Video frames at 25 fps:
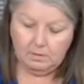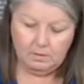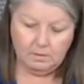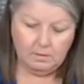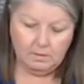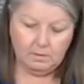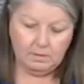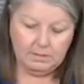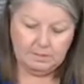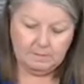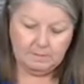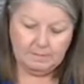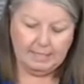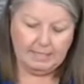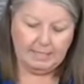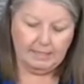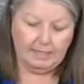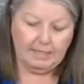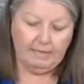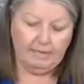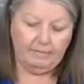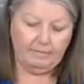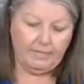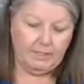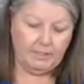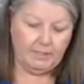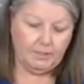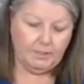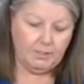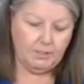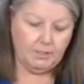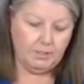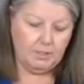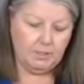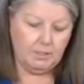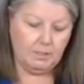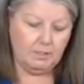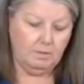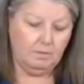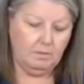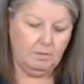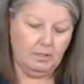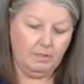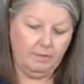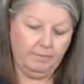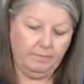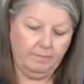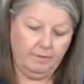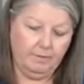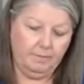That's about 11 inches,
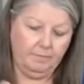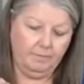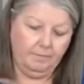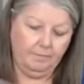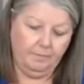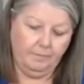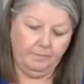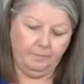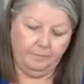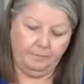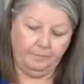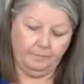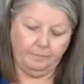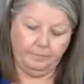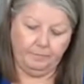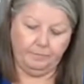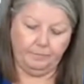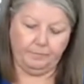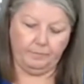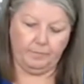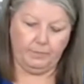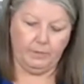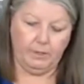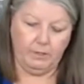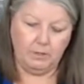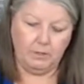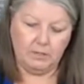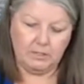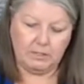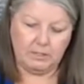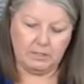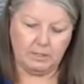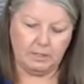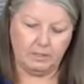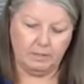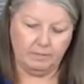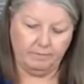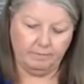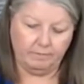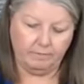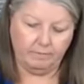whatever. Close enough.